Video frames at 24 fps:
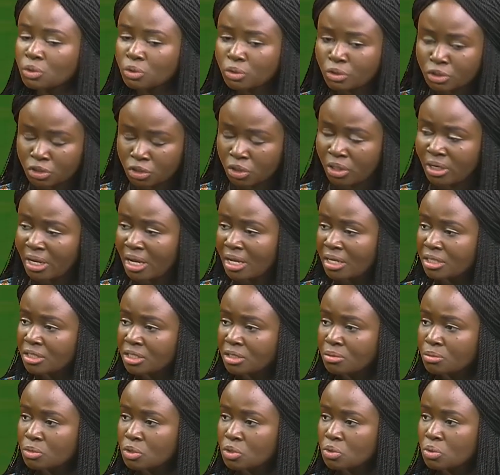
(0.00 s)

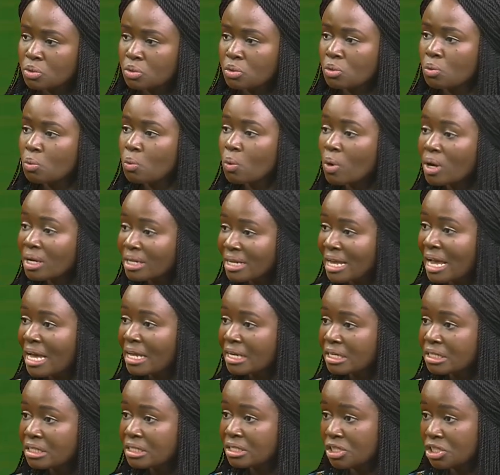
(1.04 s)
Journalism school, what are
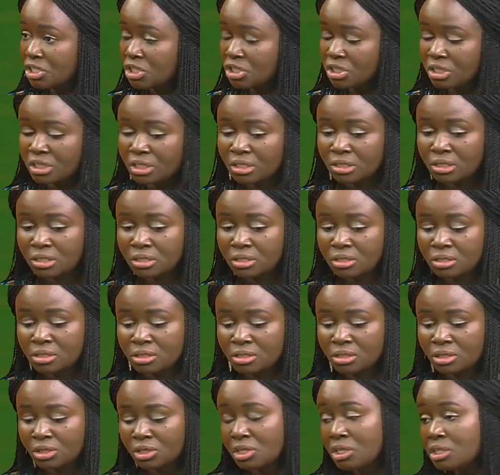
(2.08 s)
they teaching? This is
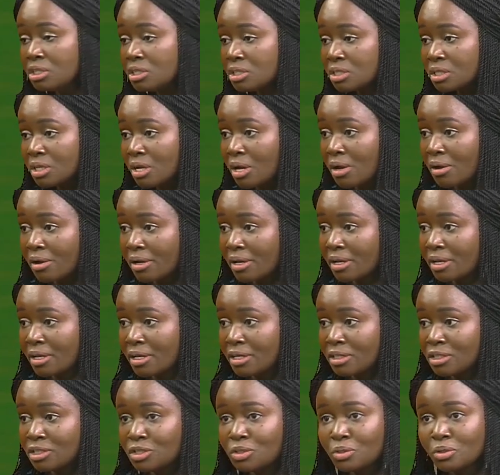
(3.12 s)
the digital
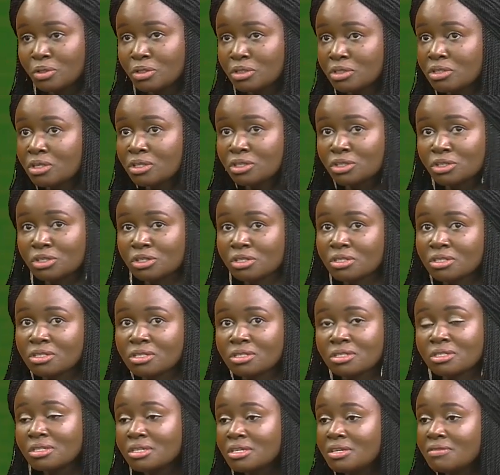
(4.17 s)
age. You know, it's not just the
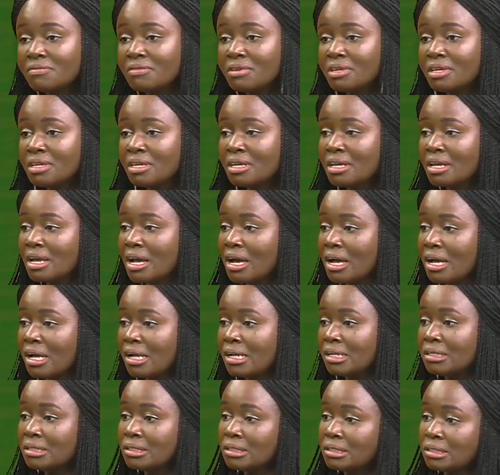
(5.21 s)
TV
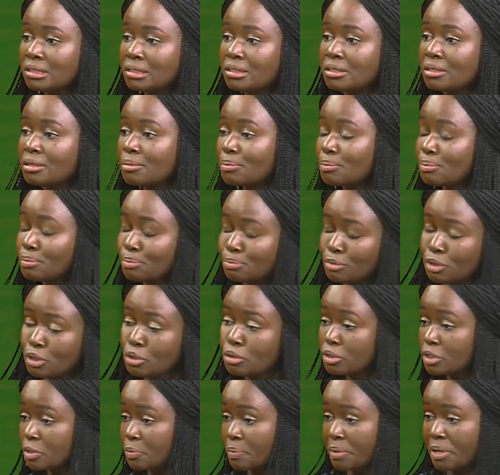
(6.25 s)
and the
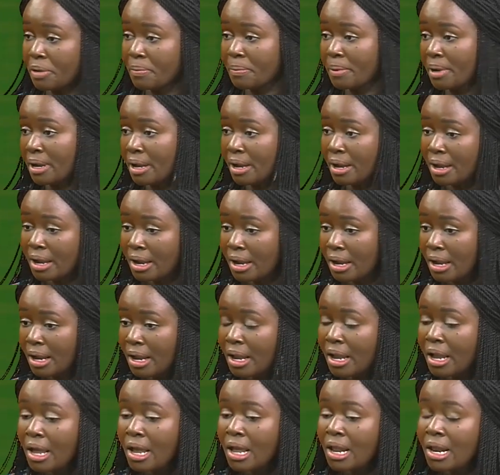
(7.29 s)
newspaper.
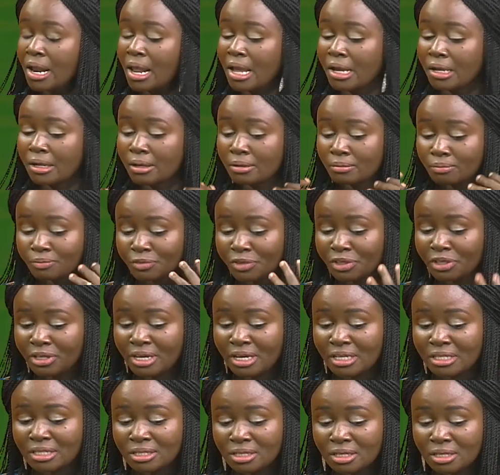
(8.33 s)
Like,
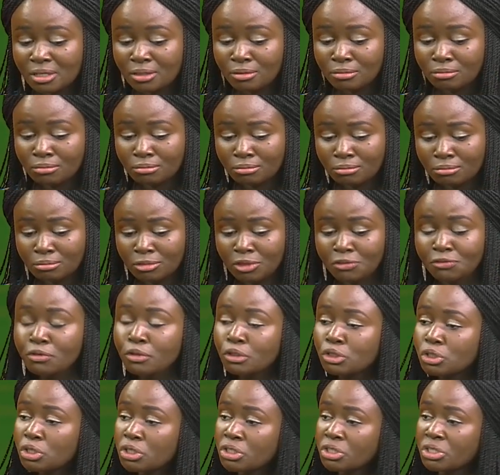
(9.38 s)
getting the
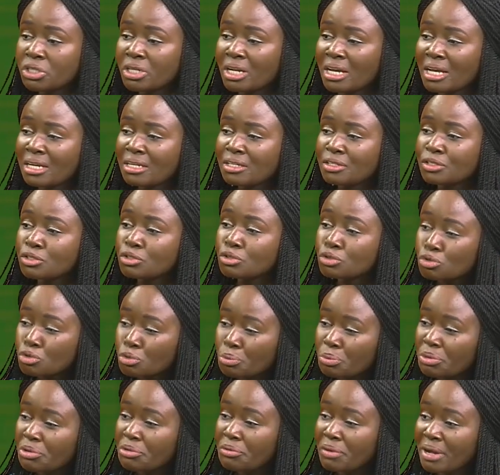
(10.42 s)
future journalists to
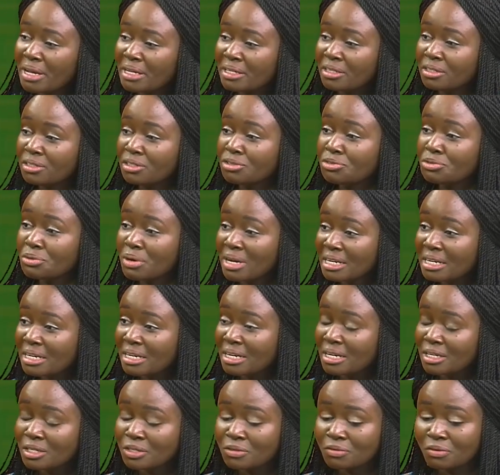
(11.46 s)
be ready, the
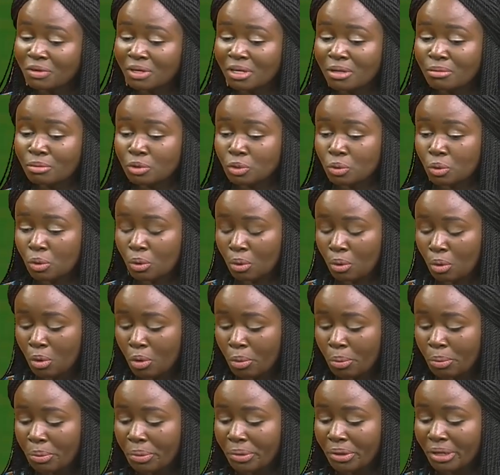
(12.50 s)
readiness for them to
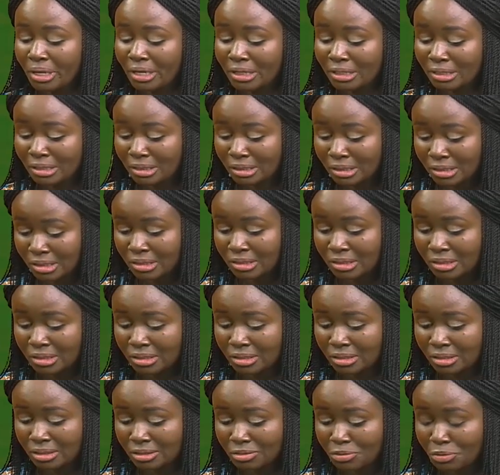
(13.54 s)
cope in
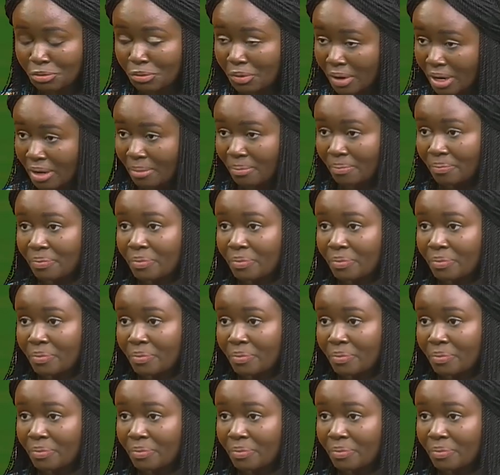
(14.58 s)
this realm